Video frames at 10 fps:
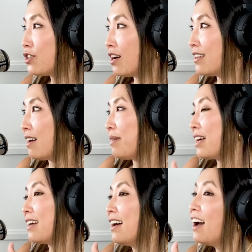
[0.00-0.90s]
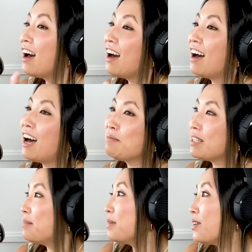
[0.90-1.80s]
And I'm like, I'm
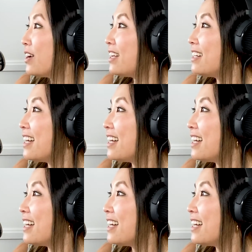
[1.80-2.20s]
unemployed.